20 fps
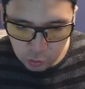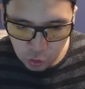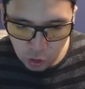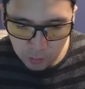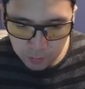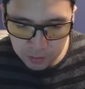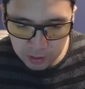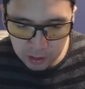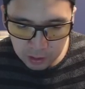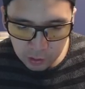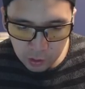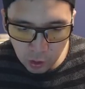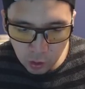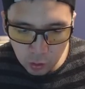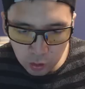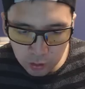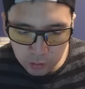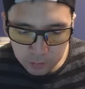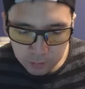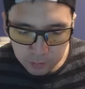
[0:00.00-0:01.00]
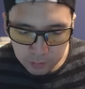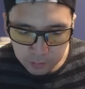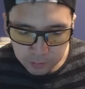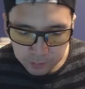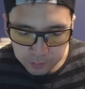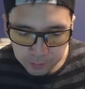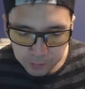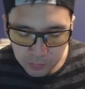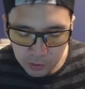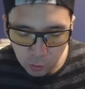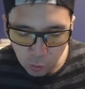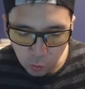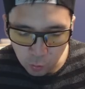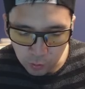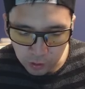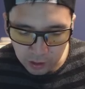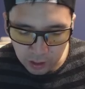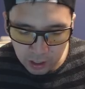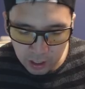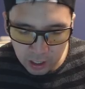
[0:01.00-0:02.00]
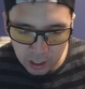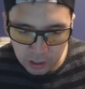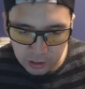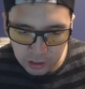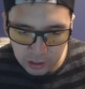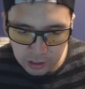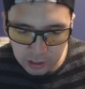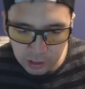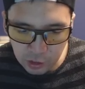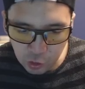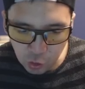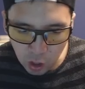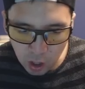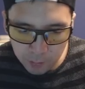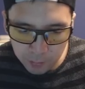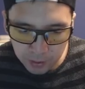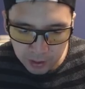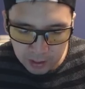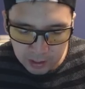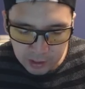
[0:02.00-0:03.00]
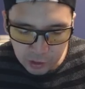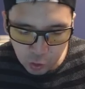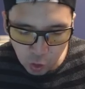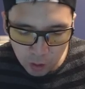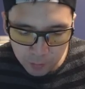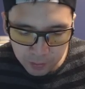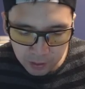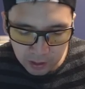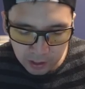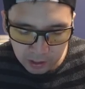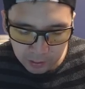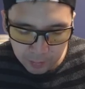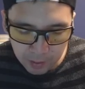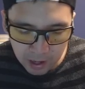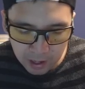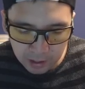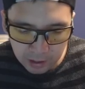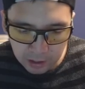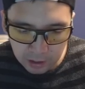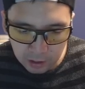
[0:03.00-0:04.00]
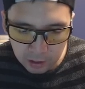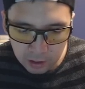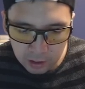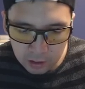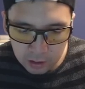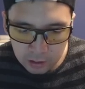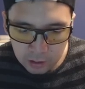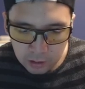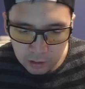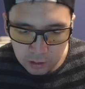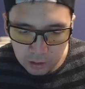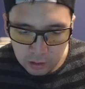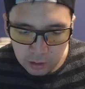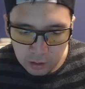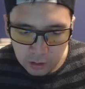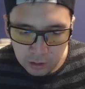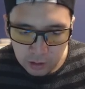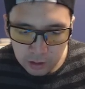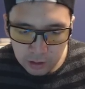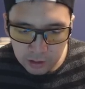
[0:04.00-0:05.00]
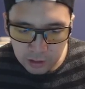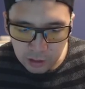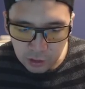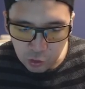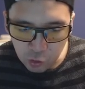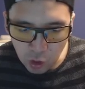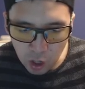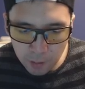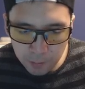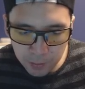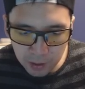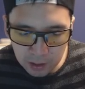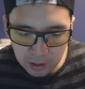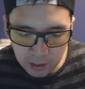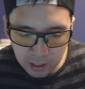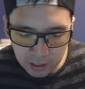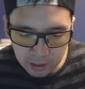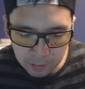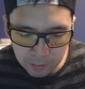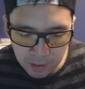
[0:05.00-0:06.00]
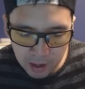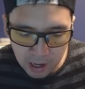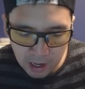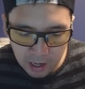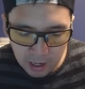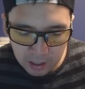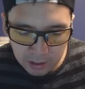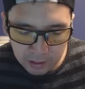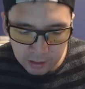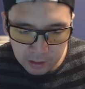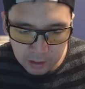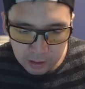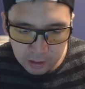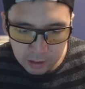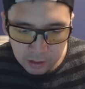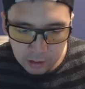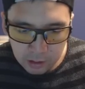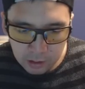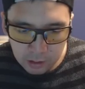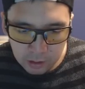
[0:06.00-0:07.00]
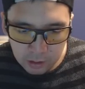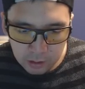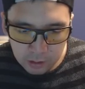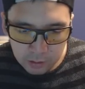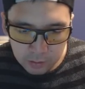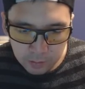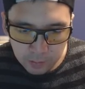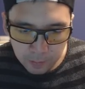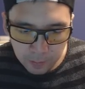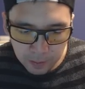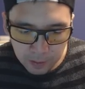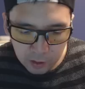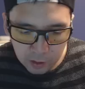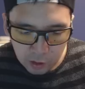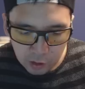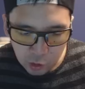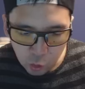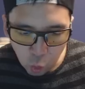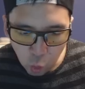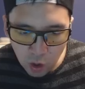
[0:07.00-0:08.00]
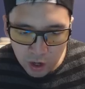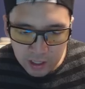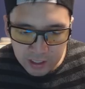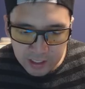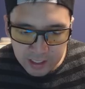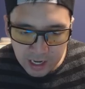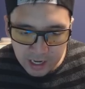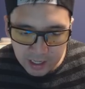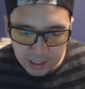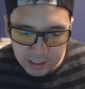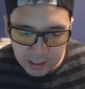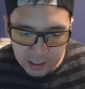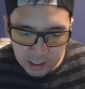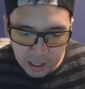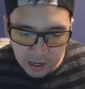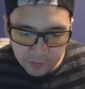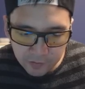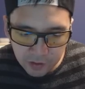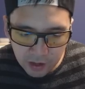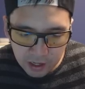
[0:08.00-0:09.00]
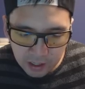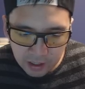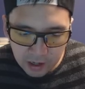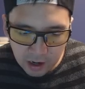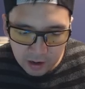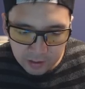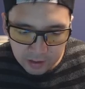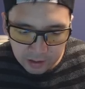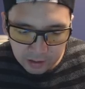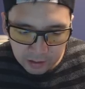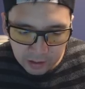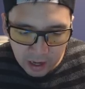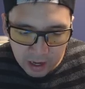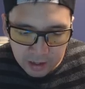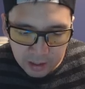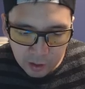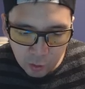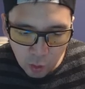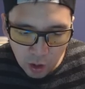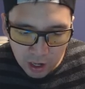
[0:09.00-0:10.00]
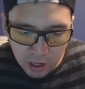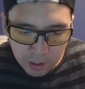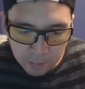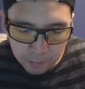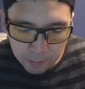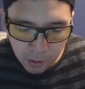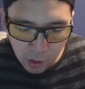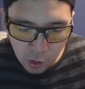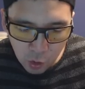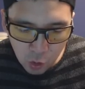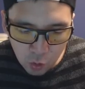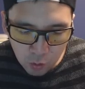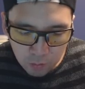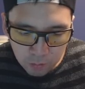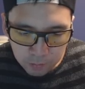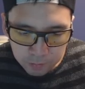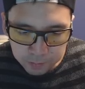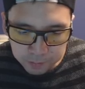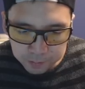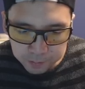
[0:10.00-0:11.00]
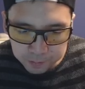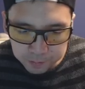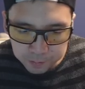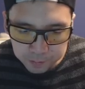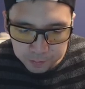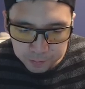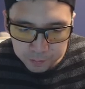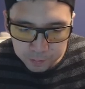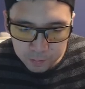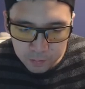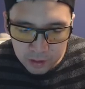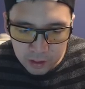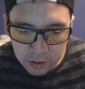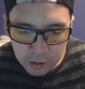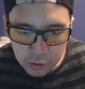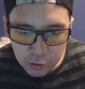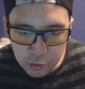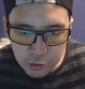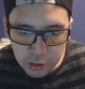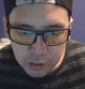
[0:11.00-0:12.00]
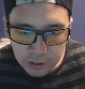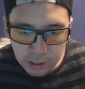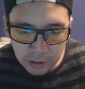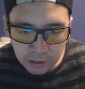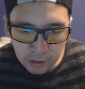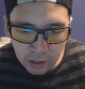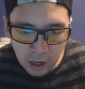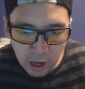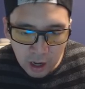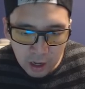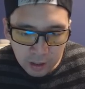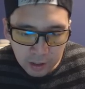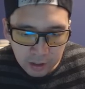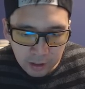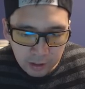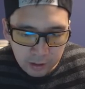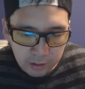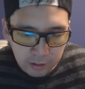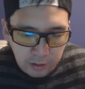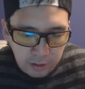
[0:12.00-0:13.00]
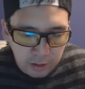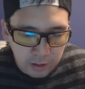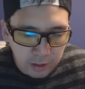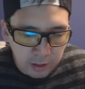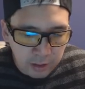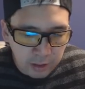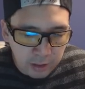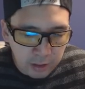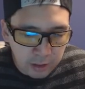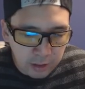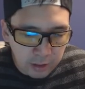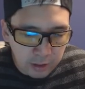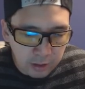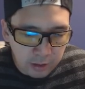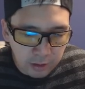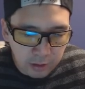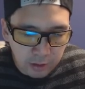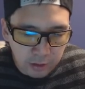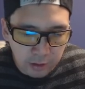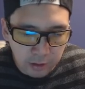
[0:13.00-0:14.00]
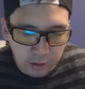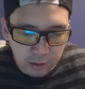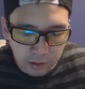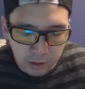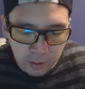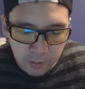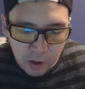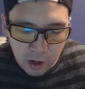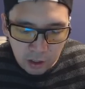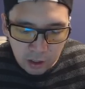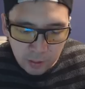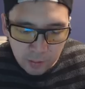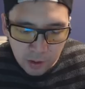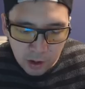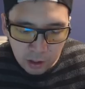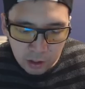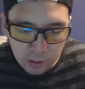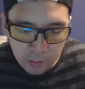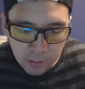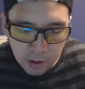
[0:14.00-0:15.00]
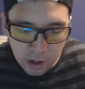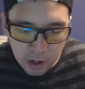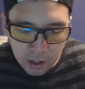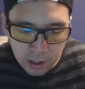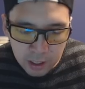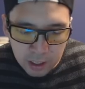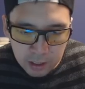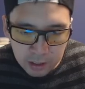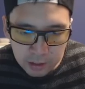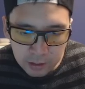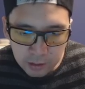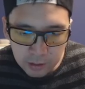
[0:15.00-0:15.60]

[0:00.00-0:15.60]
Dropping that golem. Oh my gosh, he's dropping. He's dropping like mad here. He is dropping like mad. Got 20 seconds left. I got that lightning ready. Boom. Using the log. Uh, come on, come on, come on.